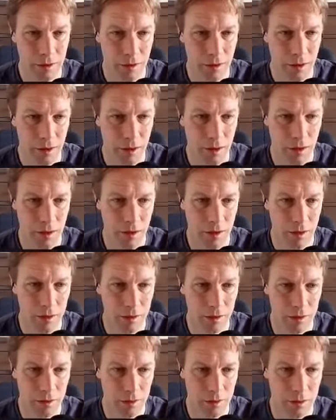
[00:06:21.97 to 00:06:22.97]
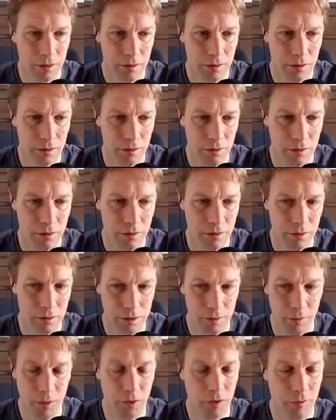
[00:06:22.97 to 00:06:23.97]
got to
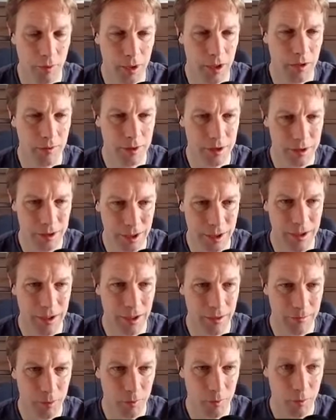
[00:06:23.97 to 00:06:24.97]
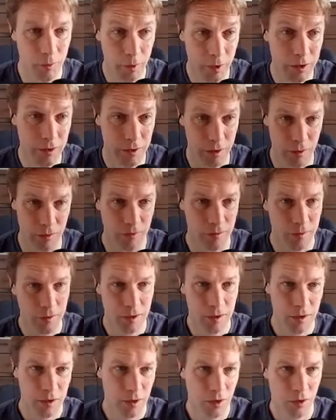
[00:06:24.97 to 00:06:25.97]
the point of being able to say that, but we will soon.
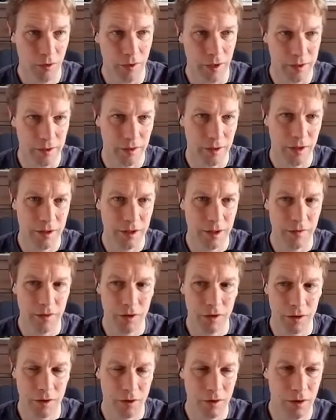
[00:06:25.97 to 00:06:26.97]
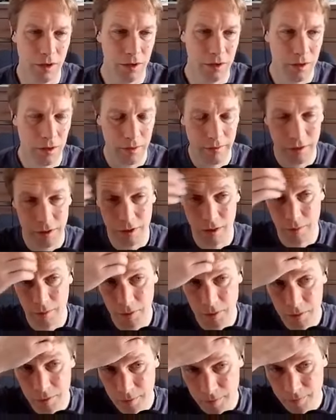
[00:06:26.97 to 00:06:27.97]
All right, so let's have another look at another
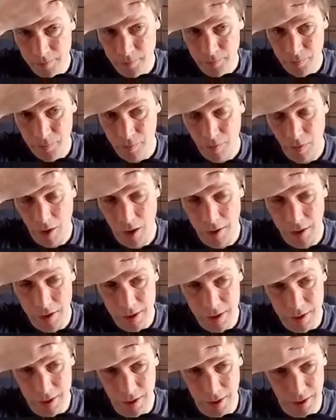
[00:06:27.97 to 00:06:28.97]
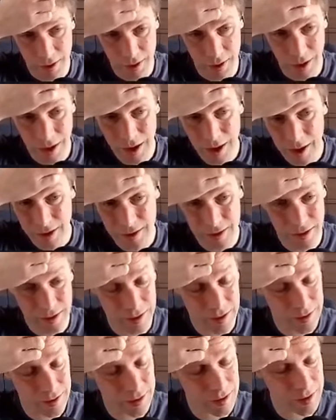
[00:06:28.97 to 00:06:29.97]
example. And this is like a
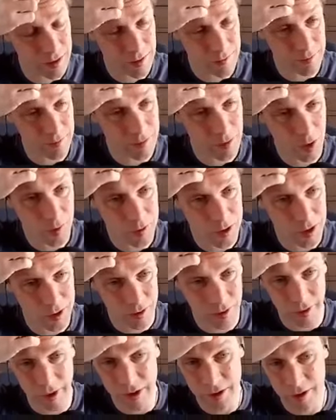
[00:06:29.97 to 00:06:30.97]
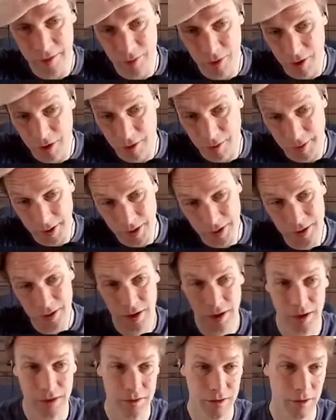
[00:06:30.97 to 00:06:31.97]
classic object-oriented programming
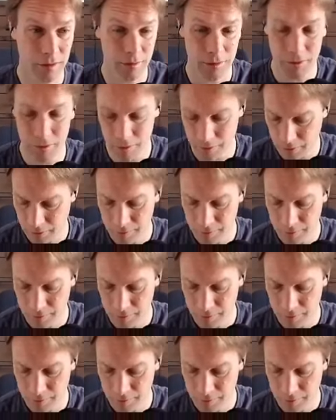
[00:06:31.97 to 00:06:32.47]
style example.